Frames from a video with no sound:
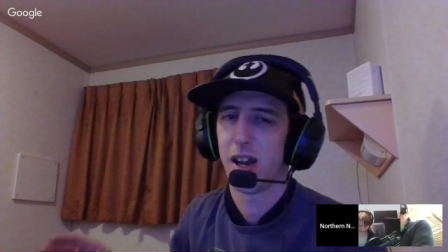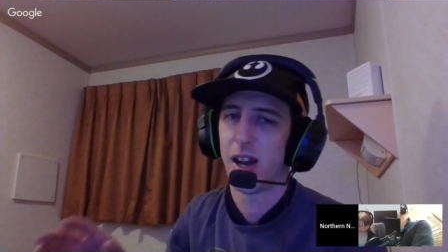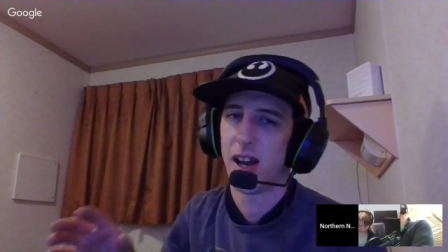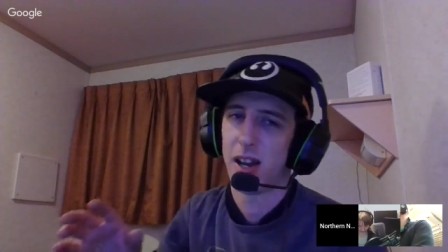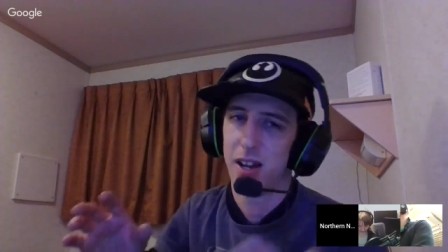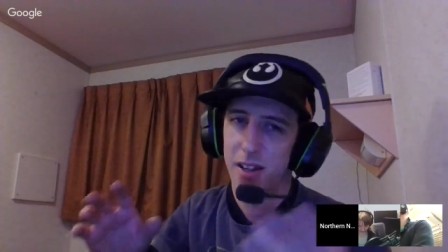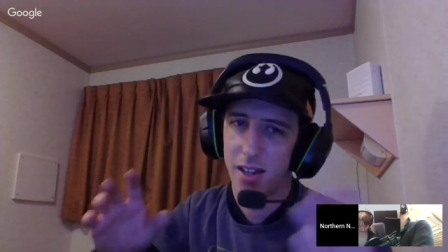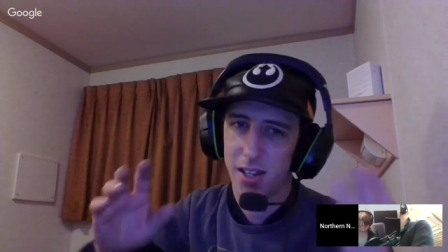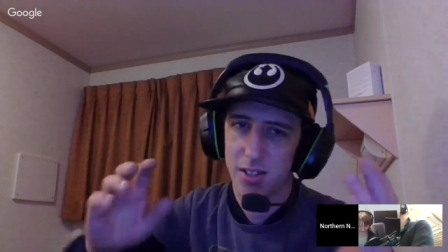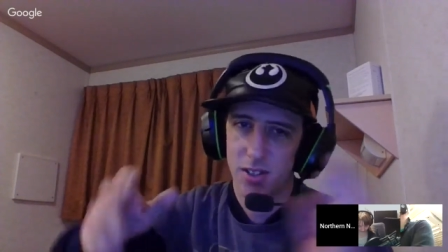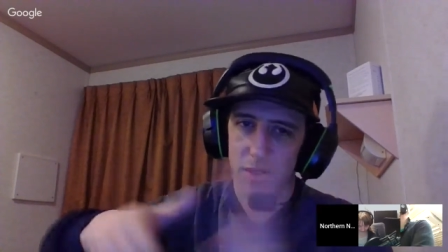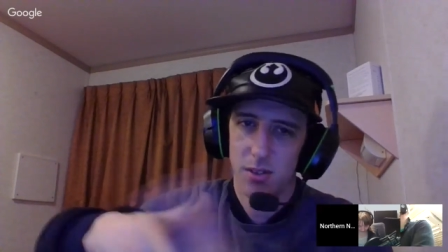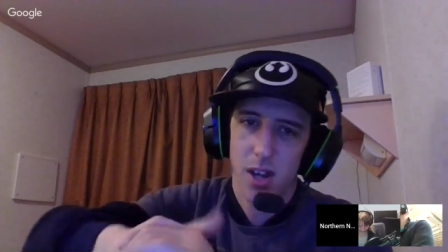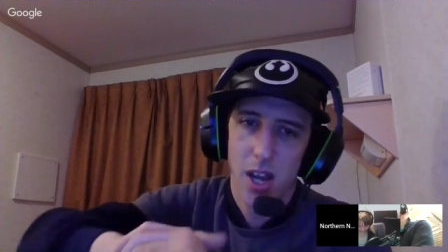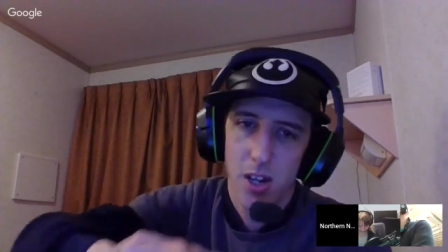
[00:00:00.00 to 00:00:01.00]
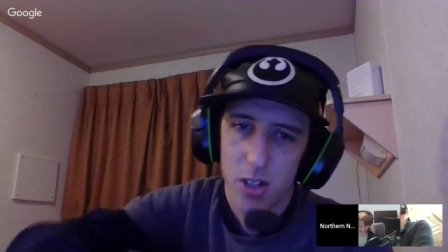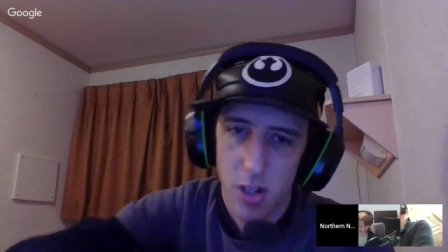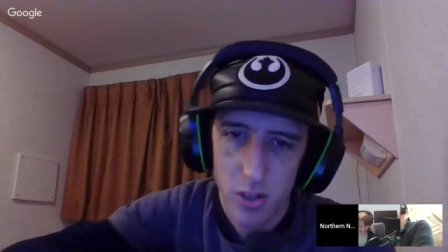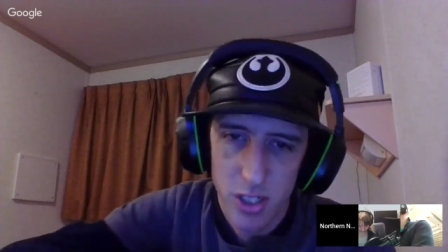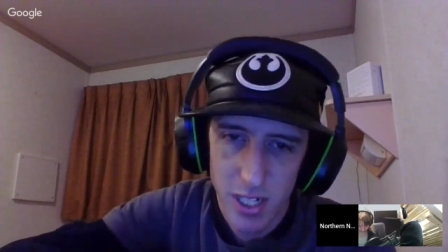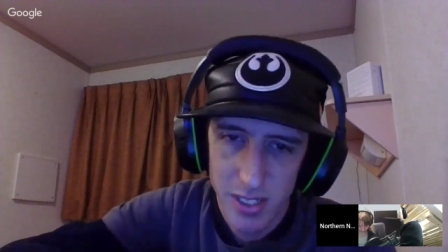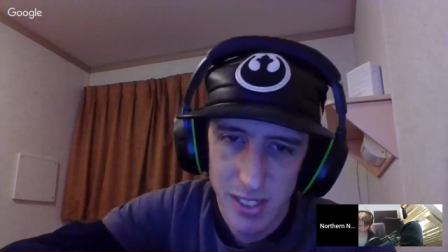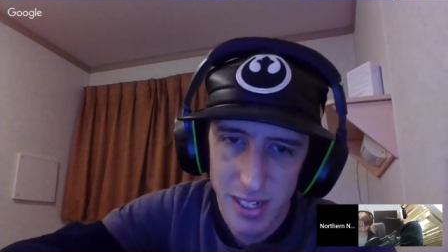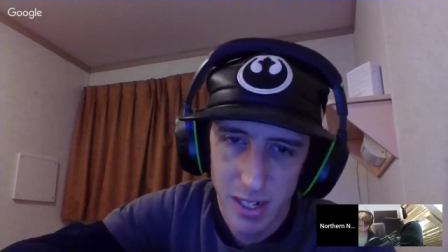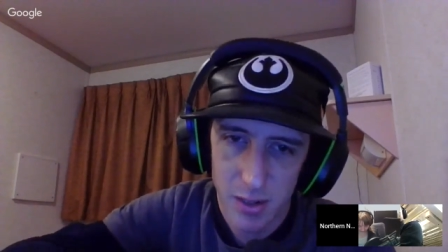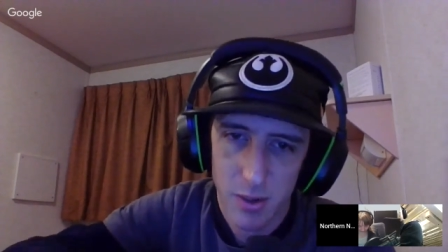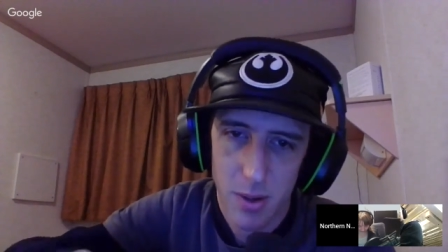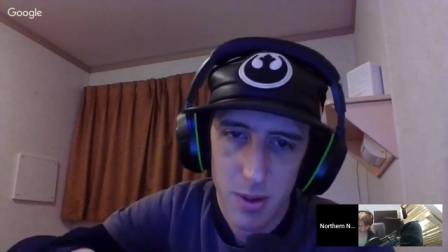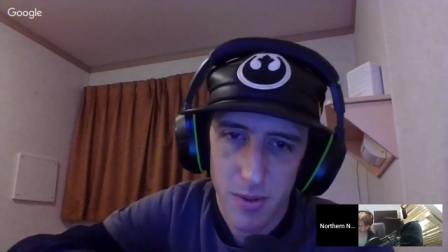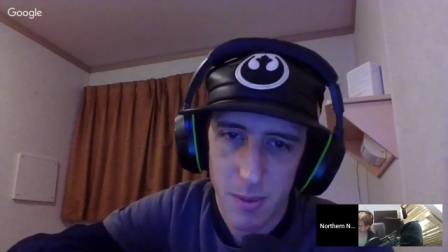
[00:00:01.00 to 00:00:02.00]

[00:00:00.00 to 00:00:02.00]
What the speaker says: And so go check that out.